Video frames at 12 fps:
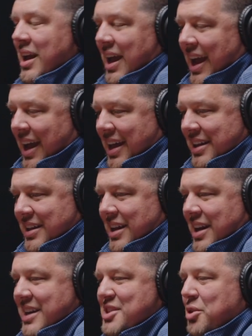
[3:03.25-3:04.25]
And
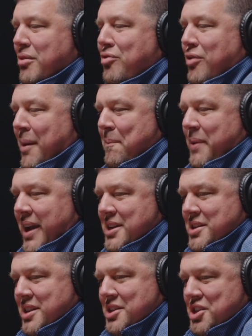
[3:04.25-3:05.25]
he's on the front
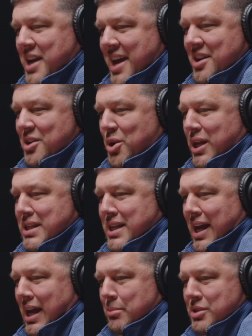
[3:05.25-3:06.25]
page of the Chattanooga
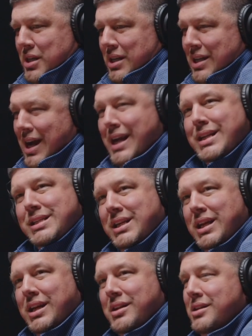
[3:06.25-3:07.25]
Times in
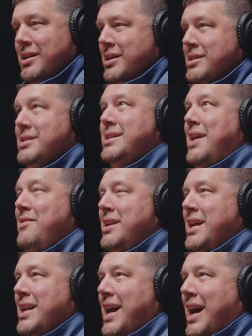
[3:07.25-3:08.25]

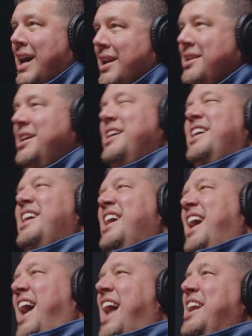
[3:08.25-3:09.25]
1979,
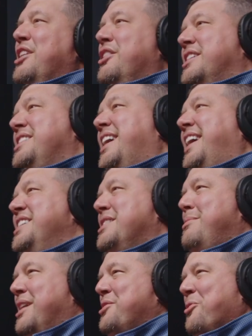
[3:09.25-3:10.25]
and he looks like he's
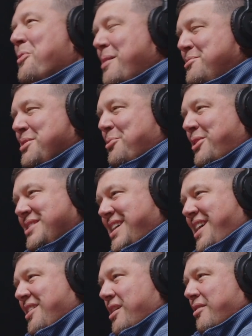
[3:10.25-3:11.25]
about to rip someone's
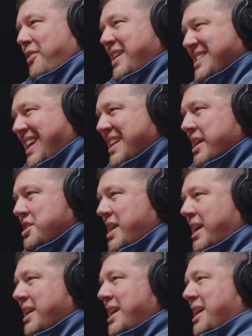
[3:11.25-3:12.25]
head off, and he's getting
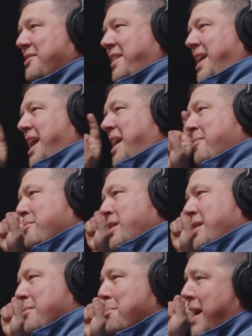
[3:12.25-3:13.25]
ejected out of a game
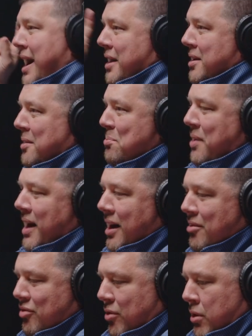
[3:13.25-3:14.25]
by an
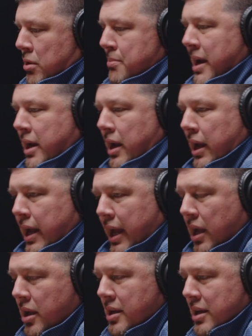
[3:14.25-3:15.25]
umpire for making
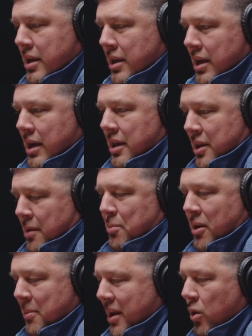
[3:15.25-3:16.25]
the
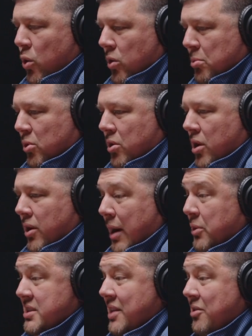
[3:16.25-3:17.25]
umpire made a horrible call. I
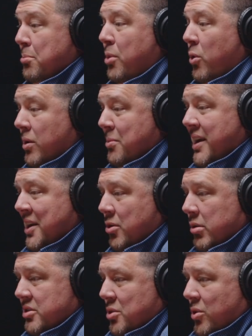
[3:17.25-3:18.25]
wasn't even born, but I
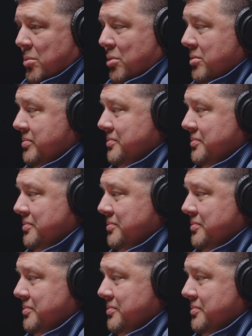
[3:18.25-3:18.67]
know it was horrible.